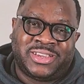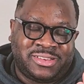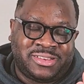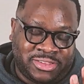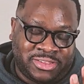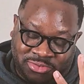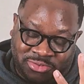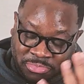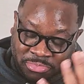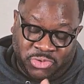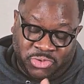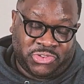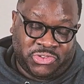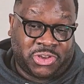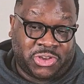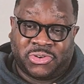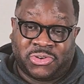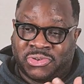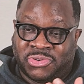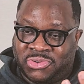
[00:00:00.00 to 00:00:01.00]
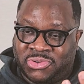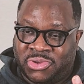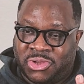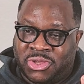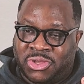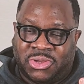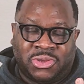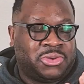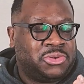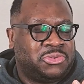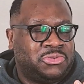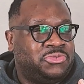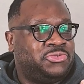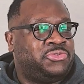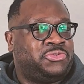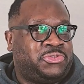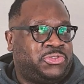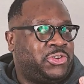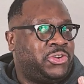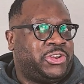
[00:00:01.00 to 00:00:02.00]
It's musical
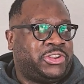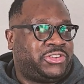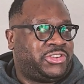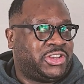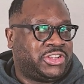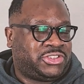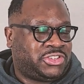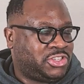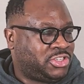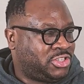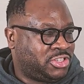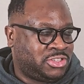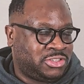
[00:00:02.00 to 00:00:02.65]
very touchy